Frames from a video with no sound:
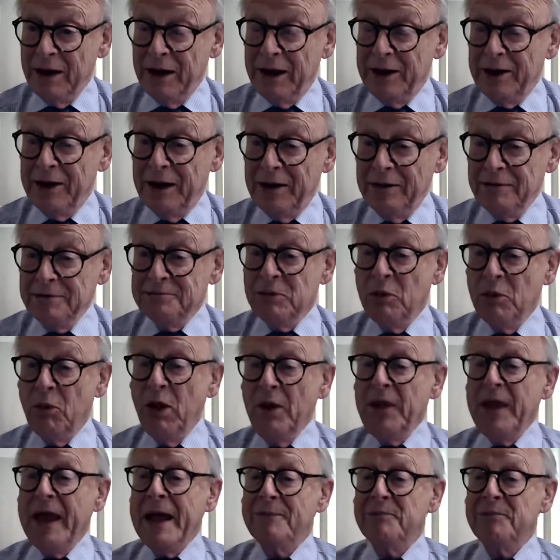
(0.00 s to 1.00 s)
And
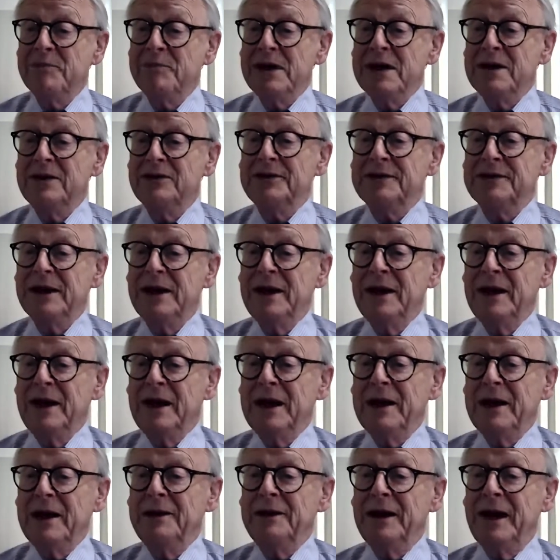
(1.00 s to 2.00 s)
what that means
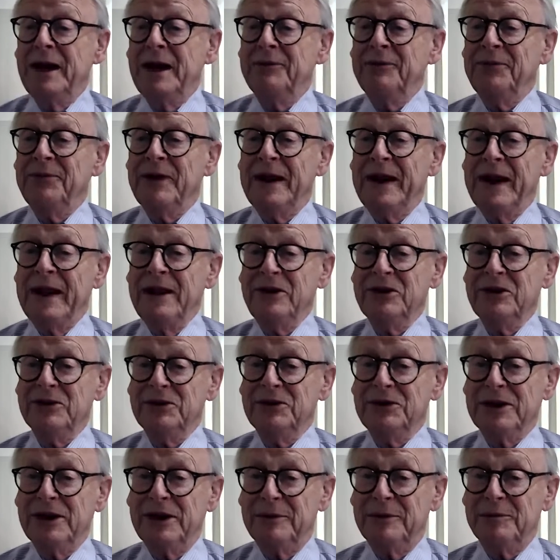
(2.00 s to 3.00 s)
in financial
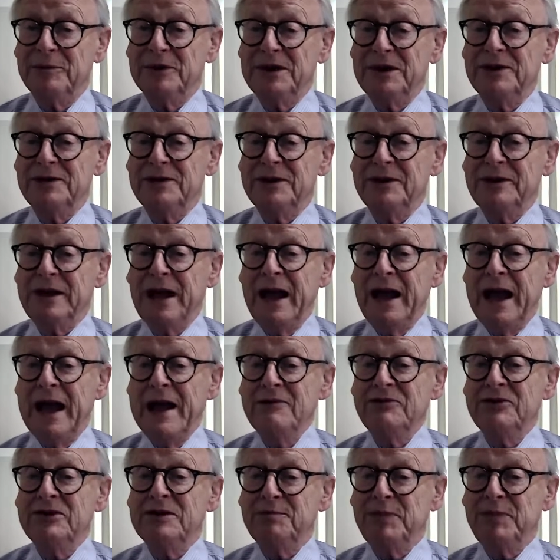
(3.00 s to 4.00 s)
terms is that the
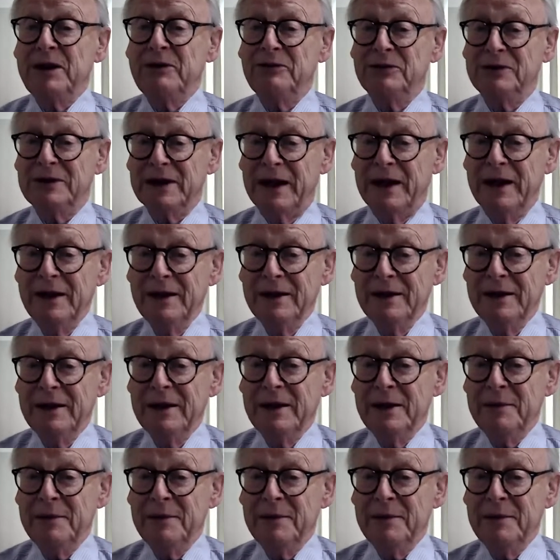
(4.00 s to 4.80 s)
house builder